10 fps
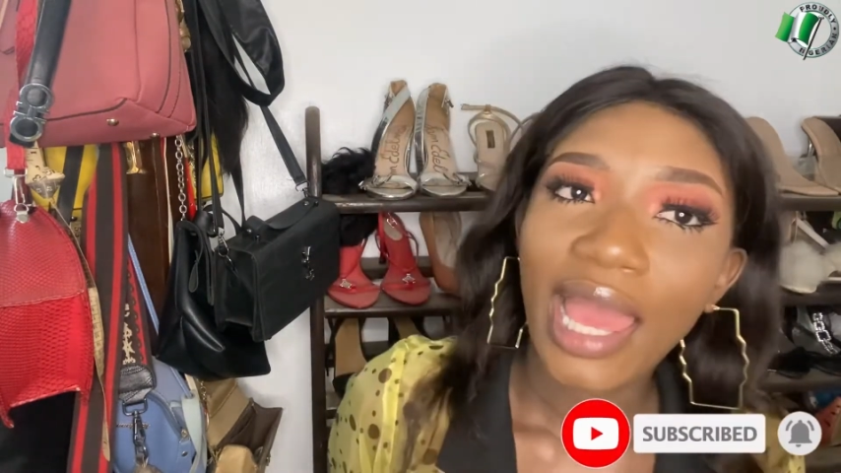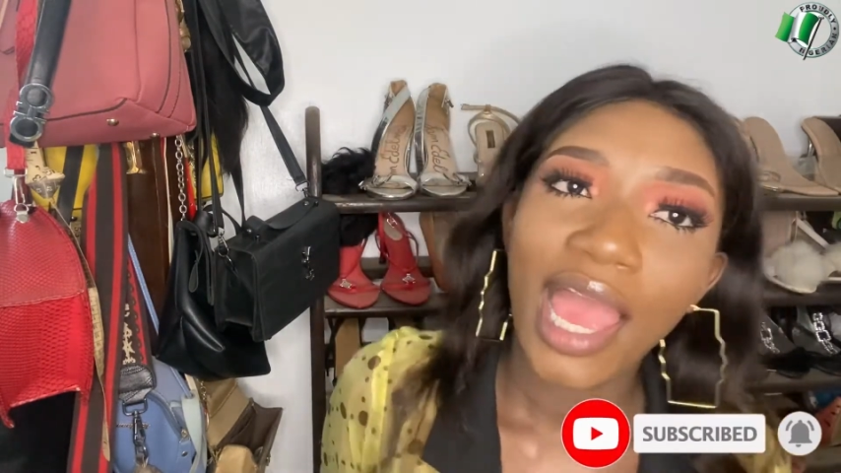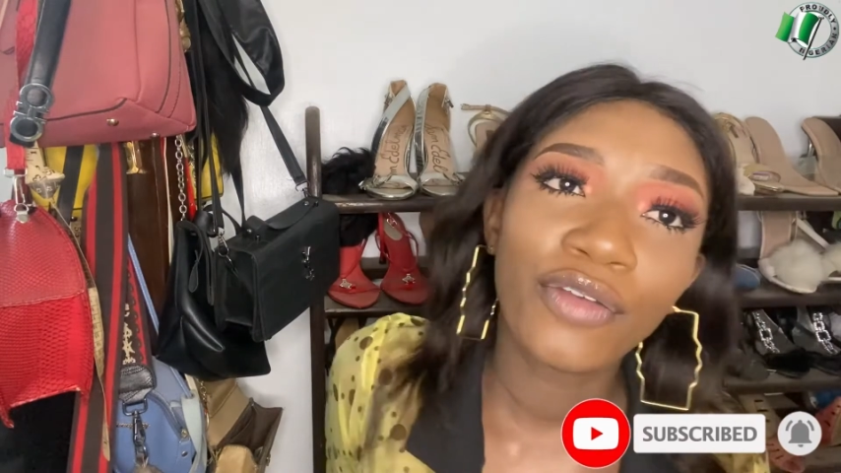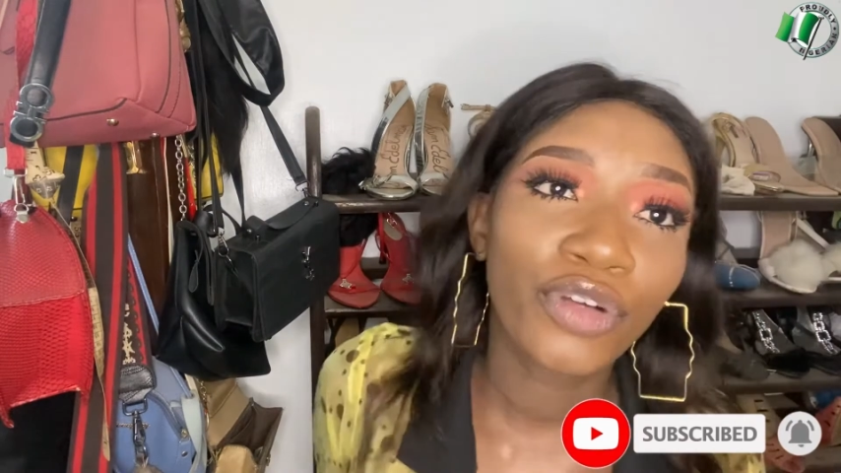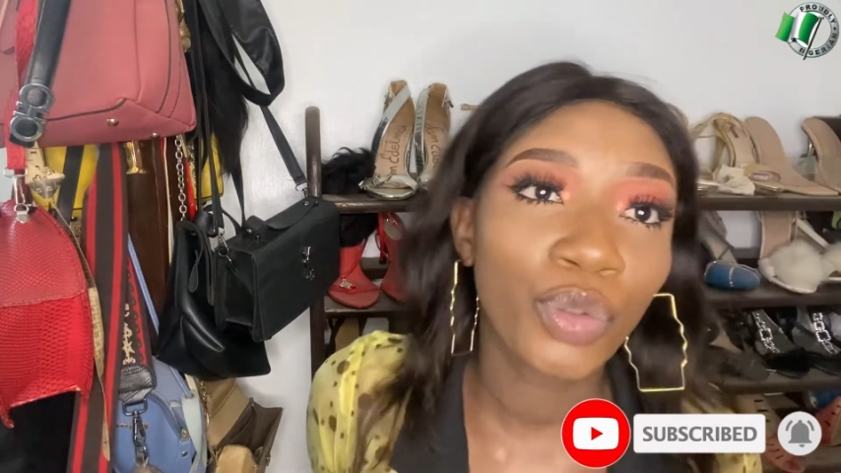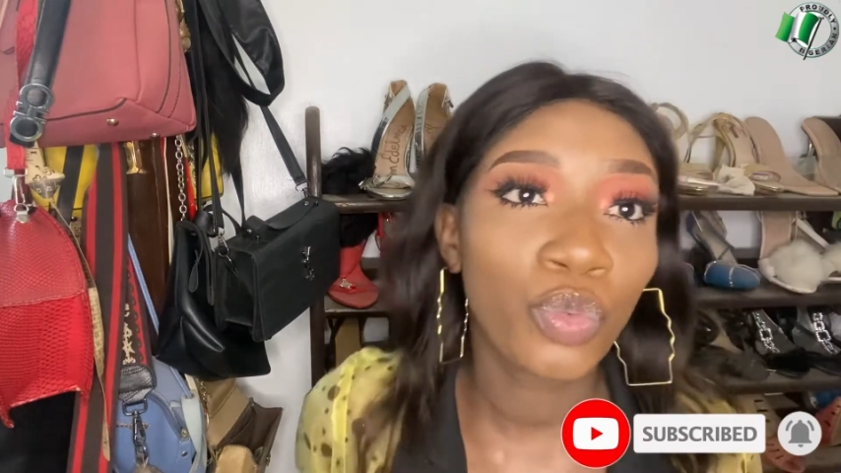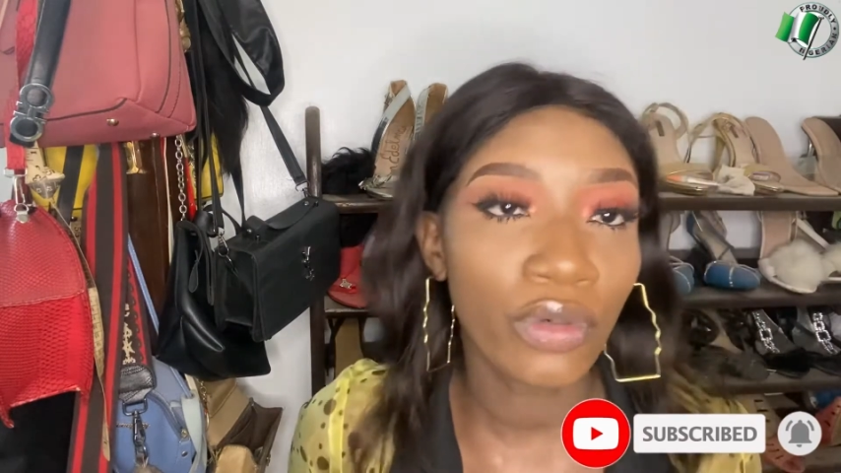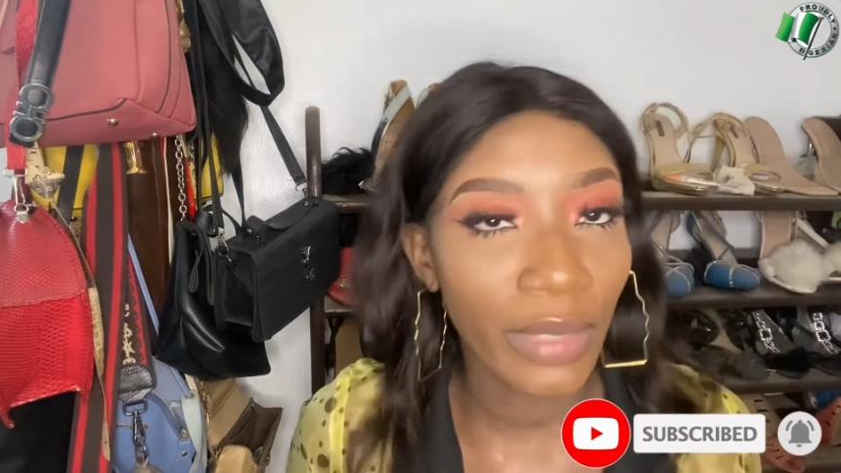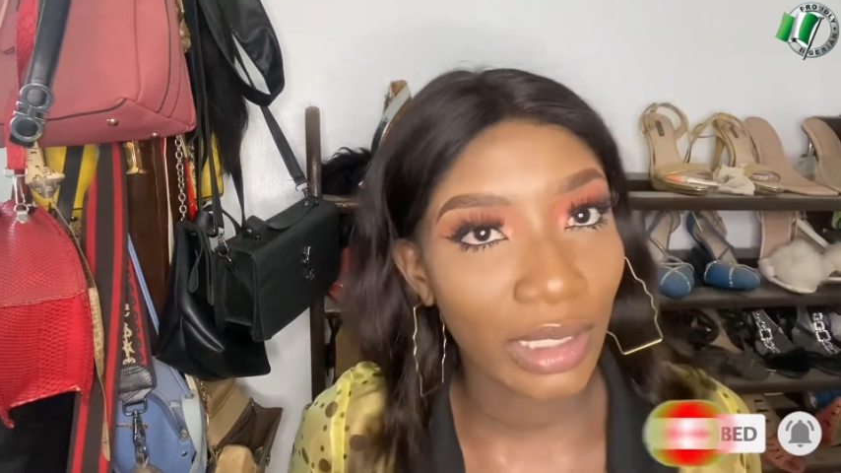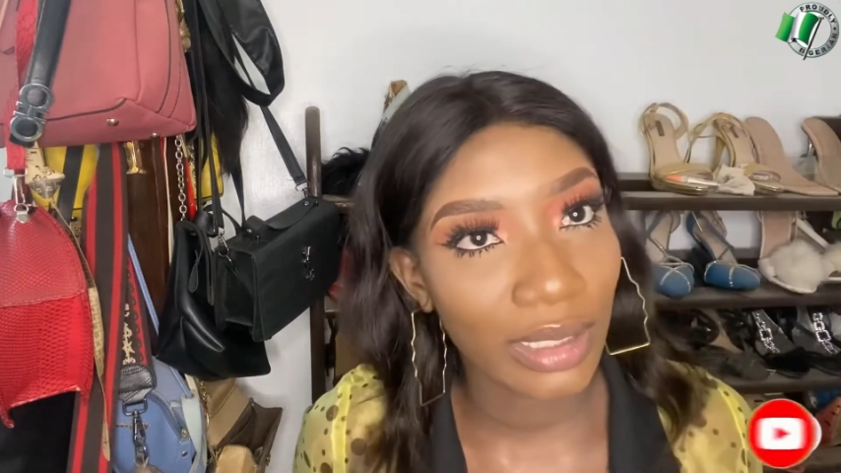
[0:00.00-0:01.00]
And for the
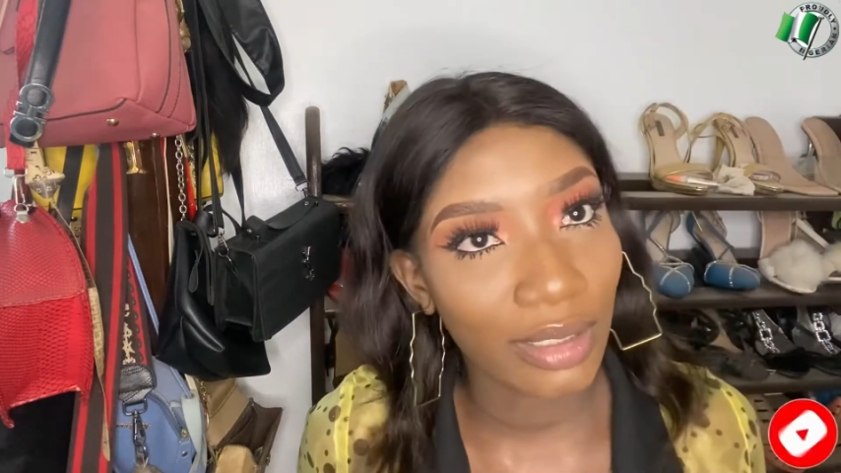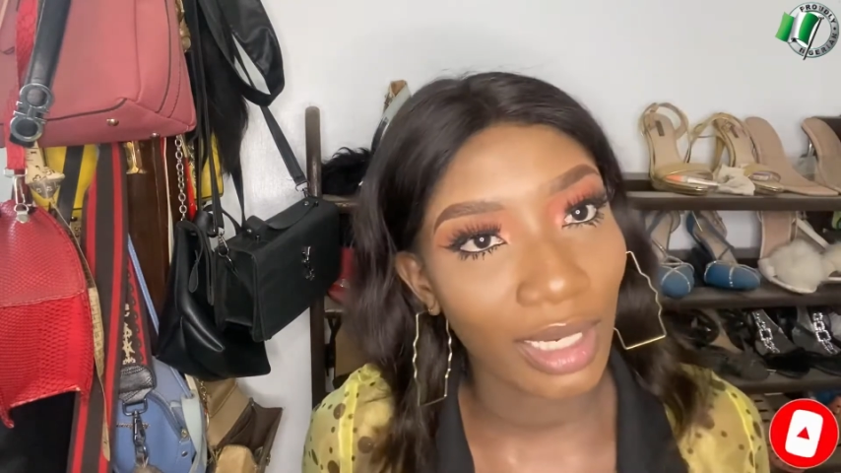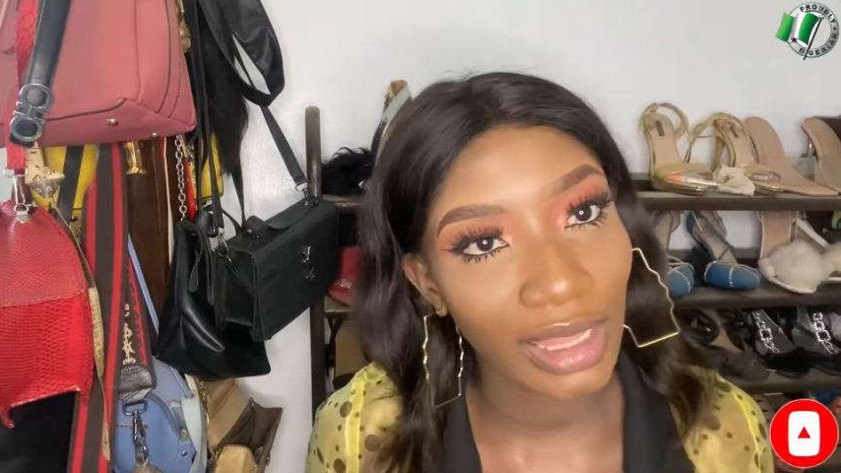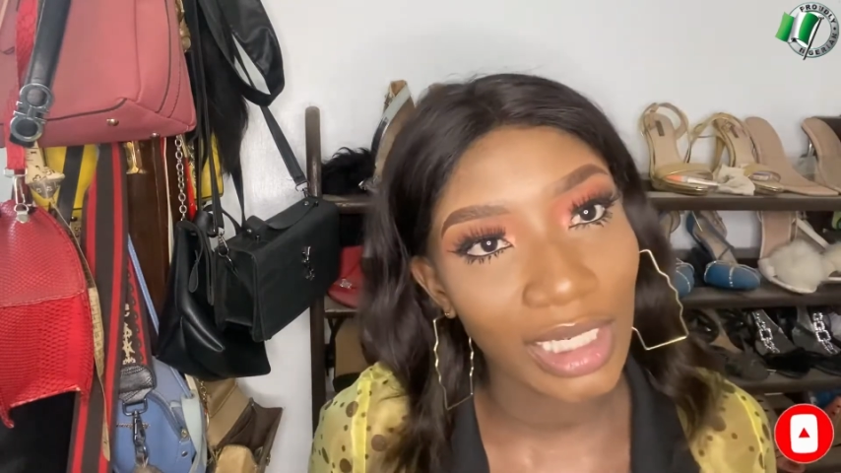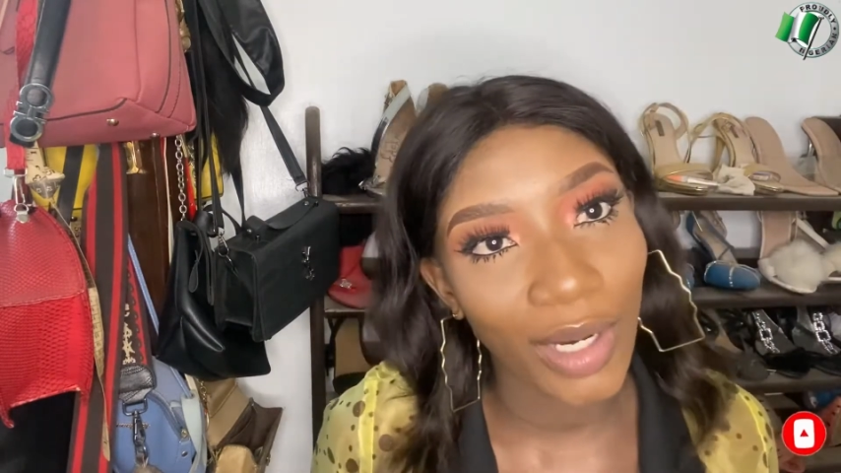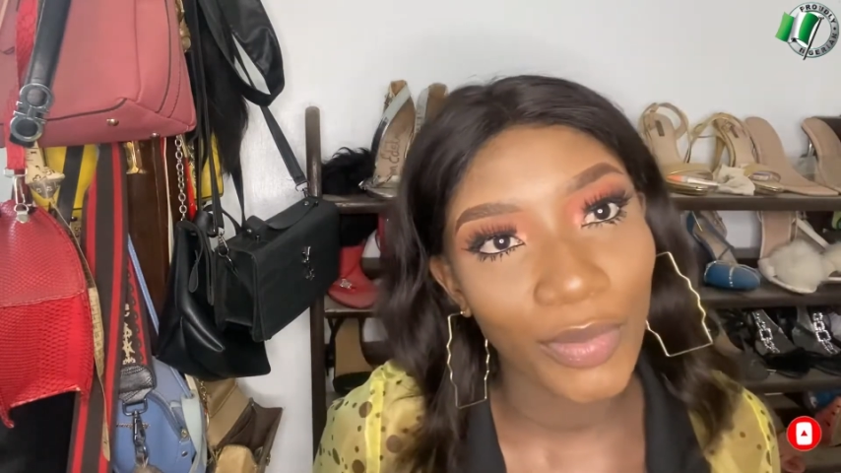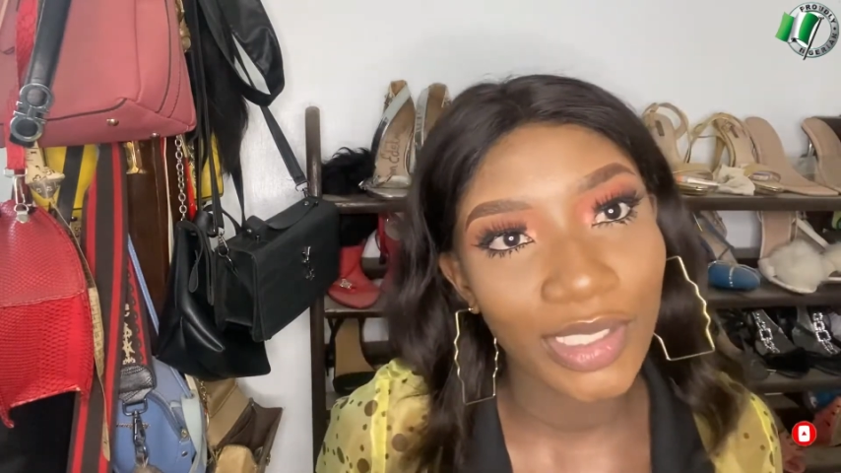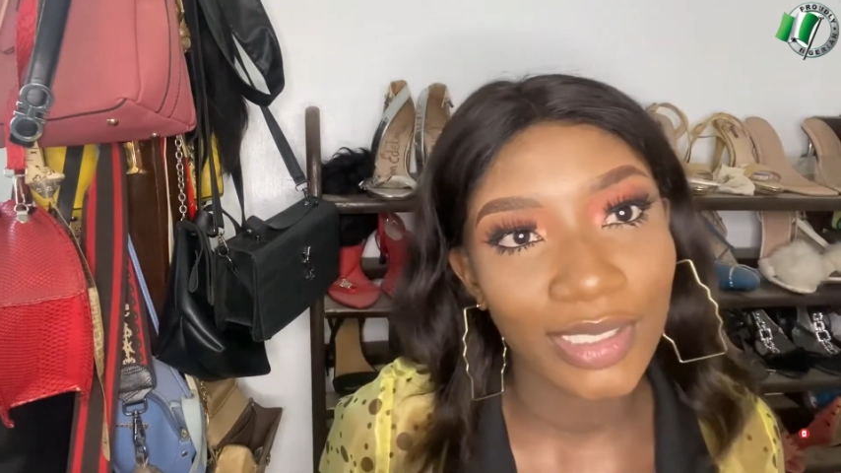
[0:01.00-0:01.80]
woman, so I think I want